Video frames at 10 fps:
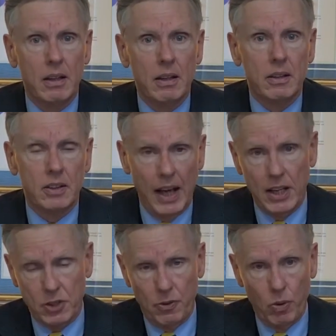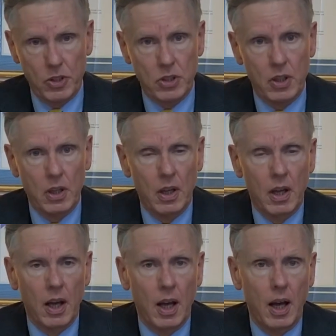Task Force.
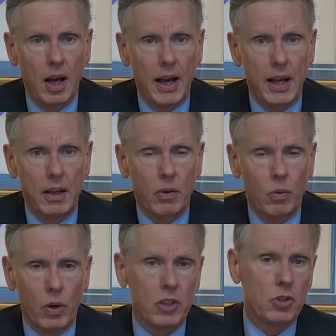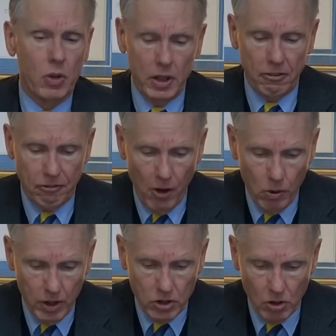And what it's going to
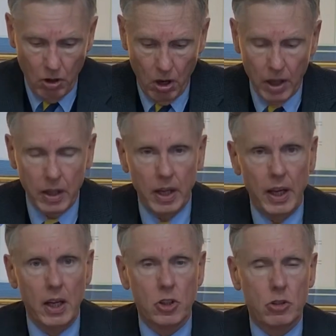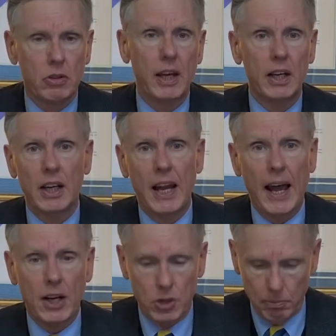focus on is creating an
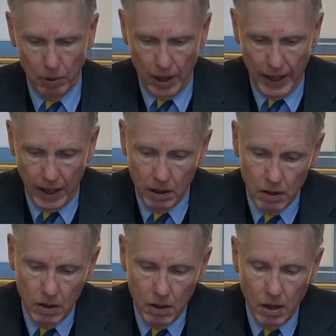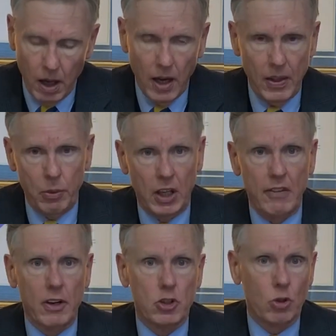action plan that would
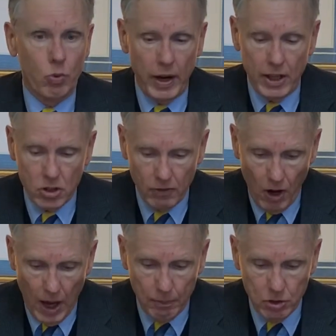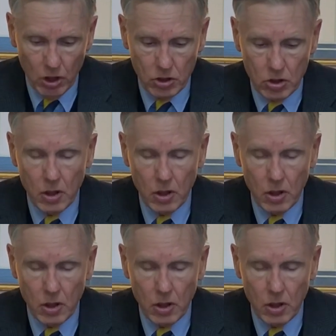give us a range of options